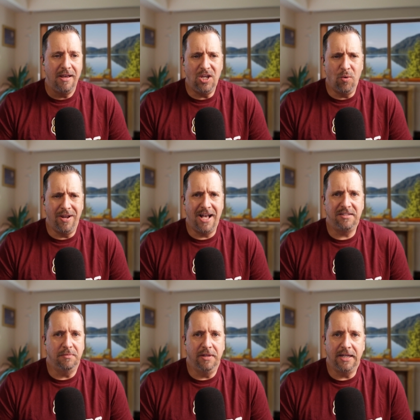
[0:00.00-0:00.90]
and you want to
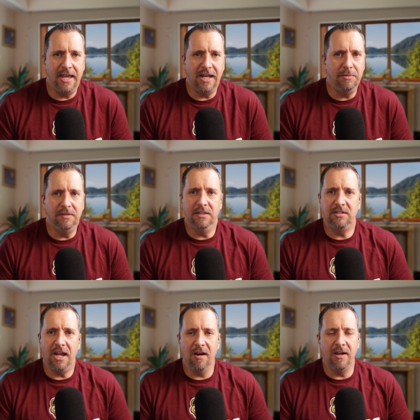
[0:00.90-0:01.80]
ask them like, "Hey, I'm in
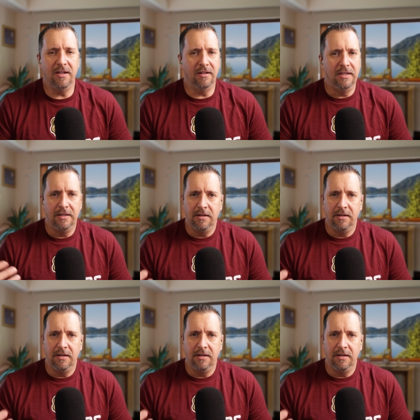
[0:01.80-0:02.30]
this area.